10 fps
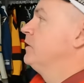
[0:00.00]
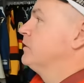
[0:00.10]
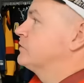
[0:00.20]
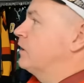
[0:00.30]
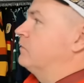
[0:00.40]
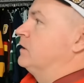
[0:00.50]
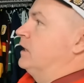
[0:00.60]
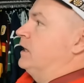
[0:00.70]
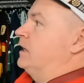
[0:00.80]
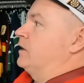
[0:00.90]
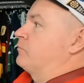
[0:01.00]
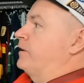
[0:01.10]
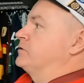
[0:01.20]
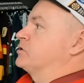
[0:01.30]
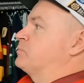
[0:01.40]
So, uh,
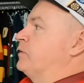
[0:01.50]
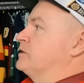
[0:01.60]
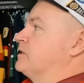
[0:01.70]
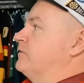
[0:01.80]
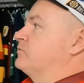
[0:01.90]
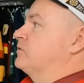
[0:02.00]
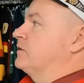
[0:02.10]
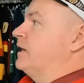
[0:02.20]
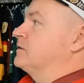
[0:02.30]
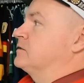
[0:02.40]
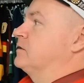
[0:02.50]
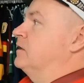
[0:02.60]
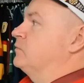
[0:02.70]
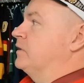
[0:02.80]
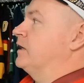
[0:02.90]
Rangers press after that's
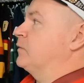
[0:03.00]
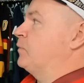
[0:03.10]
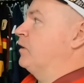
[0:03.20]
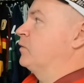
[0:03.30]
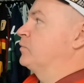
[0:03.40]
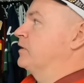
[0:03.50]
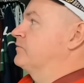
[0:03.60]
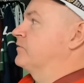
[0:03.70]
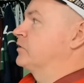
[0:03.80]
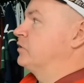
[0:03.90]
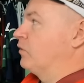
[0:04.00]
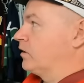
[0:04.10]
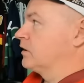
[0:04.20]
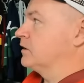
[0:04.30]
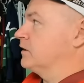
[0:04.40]
done. We get a power play for New
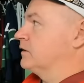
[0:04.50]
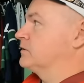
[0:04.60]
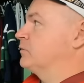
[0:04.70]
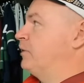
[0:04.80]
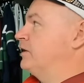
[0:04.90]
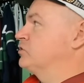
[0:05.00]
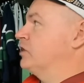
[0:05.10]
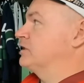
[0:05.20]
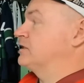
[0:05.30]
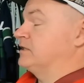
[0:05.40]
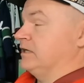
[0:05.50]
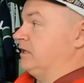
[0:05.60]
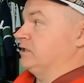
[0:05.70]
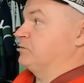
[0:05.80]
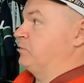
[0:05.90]
York. Uh, Zibanejad's stick
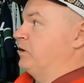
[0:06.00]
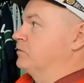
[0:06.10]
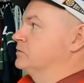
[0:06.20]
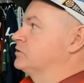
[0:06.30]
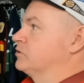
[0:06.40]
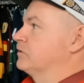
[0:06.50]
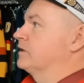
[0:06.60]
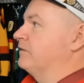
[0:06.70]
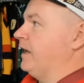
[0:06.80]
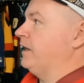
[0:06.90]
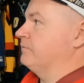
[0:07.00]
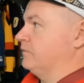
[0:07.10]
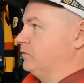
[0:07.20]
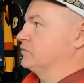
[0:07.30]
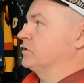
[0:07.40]
explodes during that.
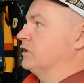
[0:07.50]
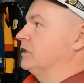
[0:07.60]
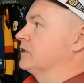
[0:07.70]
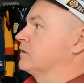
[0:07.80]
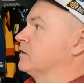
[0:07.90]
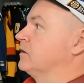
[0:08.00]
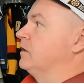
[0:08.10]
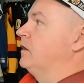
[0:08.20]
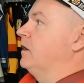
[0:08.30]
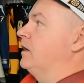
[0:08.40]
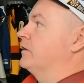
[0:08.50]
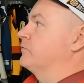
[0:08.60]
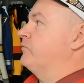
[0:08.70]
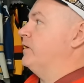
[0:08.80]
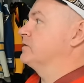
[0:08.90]
There's a clear. Uh, the
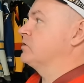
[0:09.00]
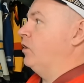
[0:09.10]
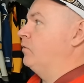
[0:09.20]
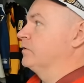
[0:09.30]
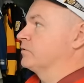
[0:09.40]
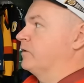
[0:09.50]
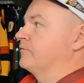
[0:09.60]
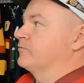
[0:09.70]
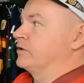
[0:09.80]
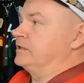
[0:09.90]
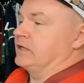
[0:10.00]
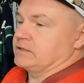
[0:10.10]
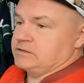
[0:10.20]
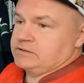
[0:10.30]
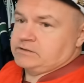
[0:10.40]
fans call one, the referee
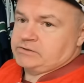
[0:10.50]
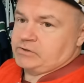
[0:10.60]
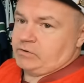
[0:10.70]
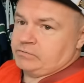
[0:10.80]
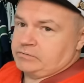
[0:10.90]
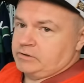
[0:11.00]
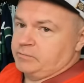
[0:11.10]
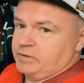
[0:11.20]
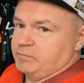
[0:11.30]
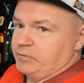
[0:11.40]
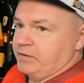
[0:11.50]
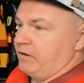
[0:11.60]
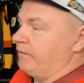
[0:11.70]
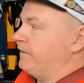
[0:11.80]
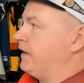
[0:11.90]
doesn't, so a little bit of booing
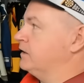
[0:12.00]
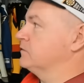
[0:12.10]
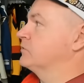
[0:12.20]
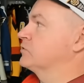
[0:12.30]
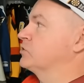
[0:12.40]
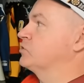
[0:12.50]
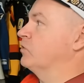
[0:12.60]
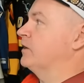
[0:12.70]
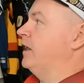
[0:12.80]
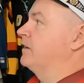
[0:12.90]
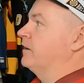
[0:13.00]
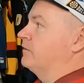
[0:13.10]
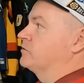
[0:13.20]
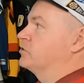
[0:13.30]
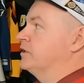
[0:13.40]
on that. There's a shorthanded
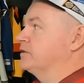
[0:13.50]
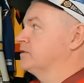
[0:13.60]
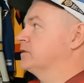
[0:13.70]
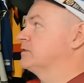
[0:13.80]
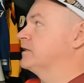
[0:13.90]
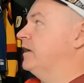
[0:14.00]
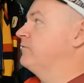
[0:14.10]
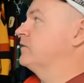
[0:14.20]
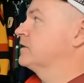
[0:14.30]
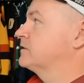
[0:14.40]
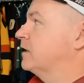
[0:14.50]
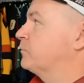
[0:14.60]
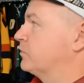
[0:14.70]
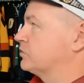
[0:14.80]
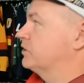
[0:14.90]
Eller chance that's saved. Things get
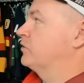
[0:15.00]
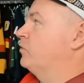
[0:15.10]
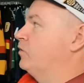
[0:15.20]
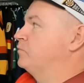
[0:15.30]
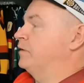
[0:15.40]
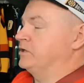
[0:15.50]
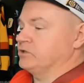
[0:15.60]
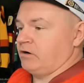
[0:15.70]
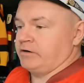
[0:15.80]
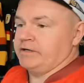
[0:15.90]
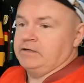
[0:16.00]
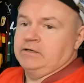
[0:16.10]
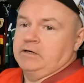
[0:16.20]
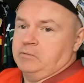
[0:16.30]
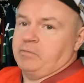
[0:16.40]
pushed and a hold by Jarry.
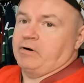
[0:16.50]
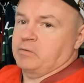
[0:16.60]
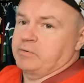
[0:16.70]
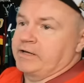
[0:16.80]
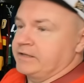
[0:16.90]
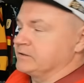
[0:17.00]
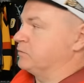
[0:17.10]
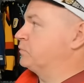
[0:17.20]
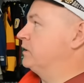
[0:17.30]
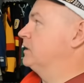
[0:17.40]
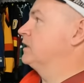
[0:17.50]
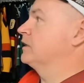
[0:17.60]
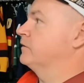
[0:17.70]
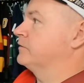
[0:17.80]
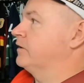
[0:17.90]
Power play ends up being
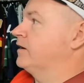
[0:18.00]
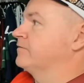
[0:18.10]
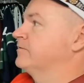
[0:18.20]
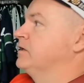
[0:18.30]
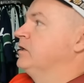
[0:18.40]
killed off.